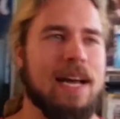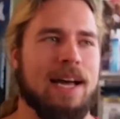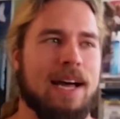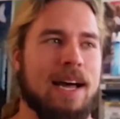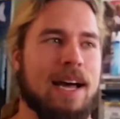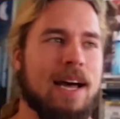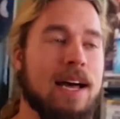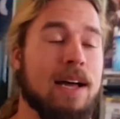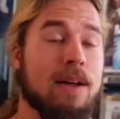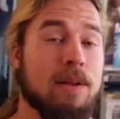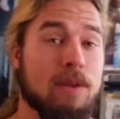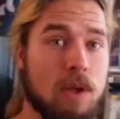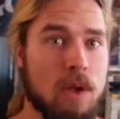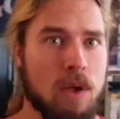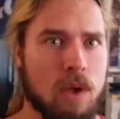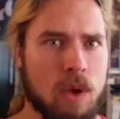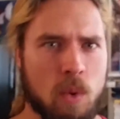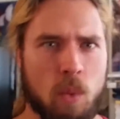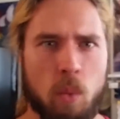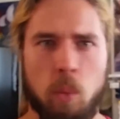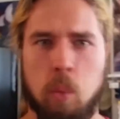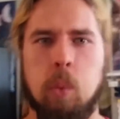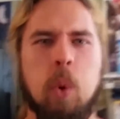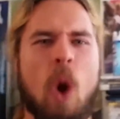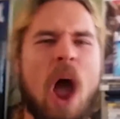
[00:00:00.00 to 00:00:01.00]
Ha!
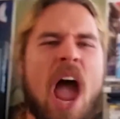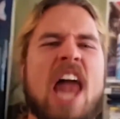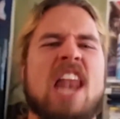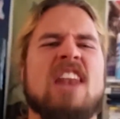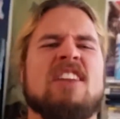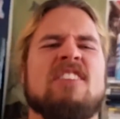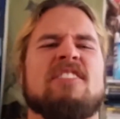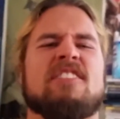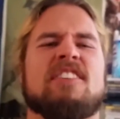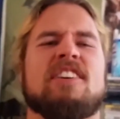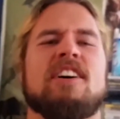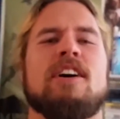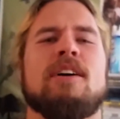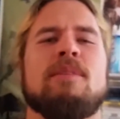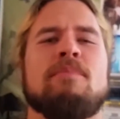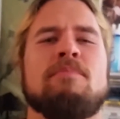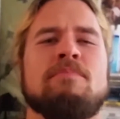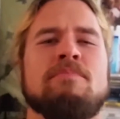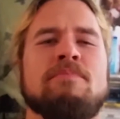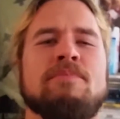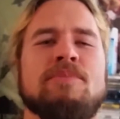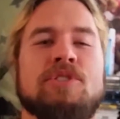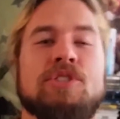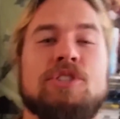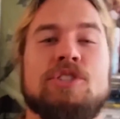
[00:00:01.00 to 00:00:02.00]

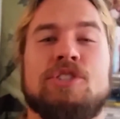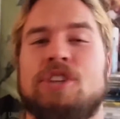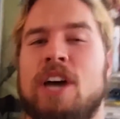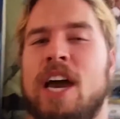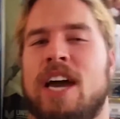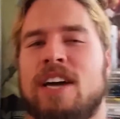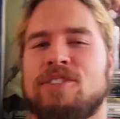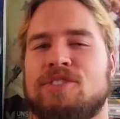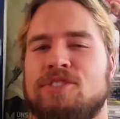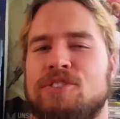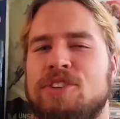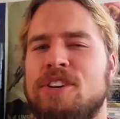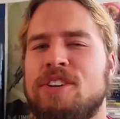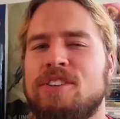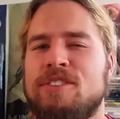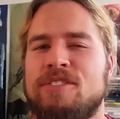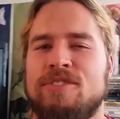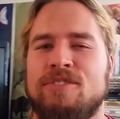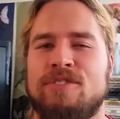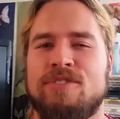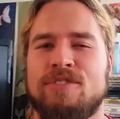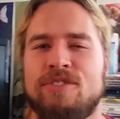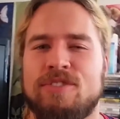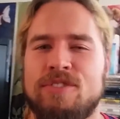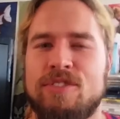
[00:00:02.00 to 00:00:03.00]
Welcome,
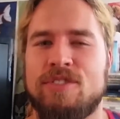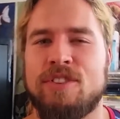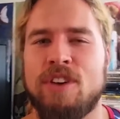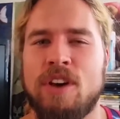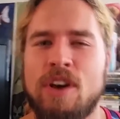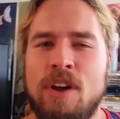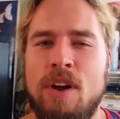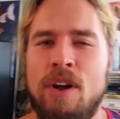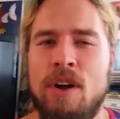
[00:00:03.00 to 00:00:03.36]
Sassins!